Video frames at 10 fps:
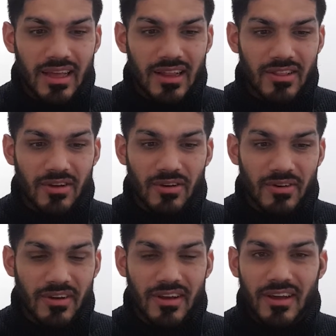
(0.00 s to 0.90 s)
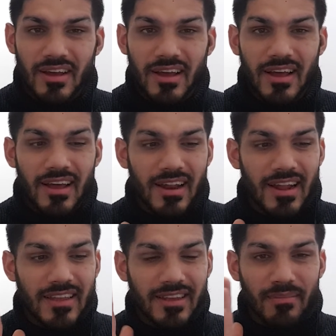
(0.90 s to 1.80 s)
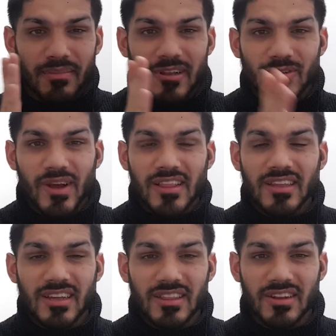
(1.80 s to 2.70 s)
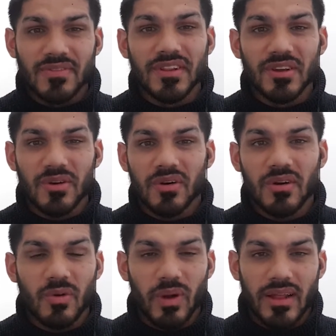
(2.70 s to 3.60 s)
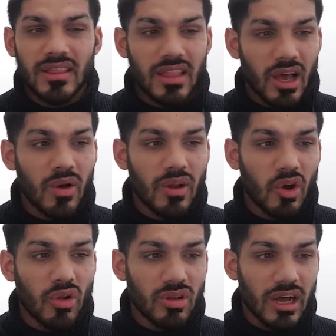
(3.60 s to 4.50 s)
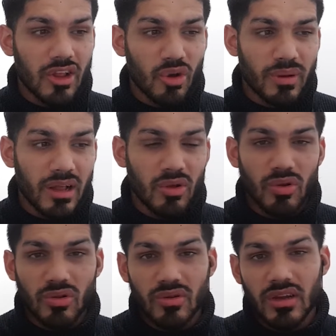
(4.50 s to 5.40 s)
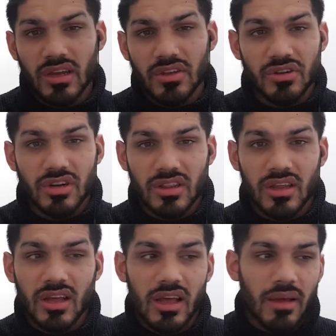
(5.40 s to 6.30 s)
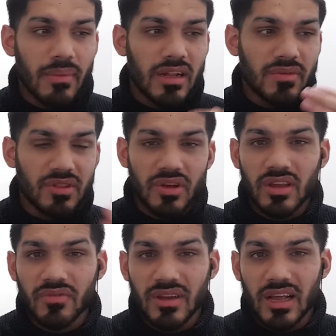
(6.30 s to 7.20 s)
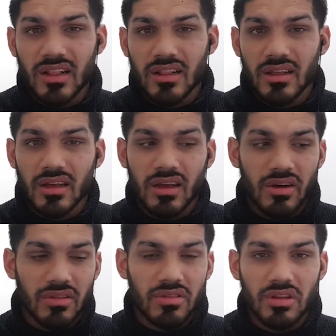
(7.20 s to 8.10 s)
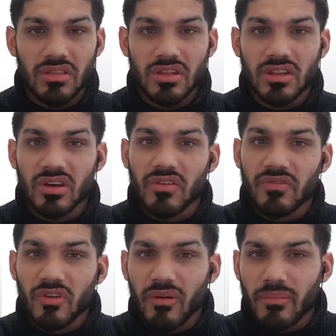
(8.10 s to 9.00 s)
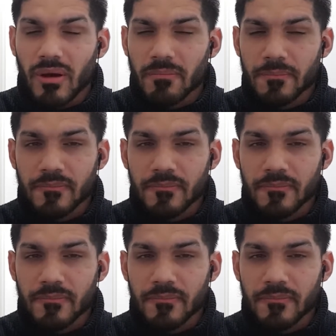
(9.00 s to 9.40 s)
so let's jump straight into the video right now and also guys hope you guys also enjoyed my other video don't forget uh, on 13th of november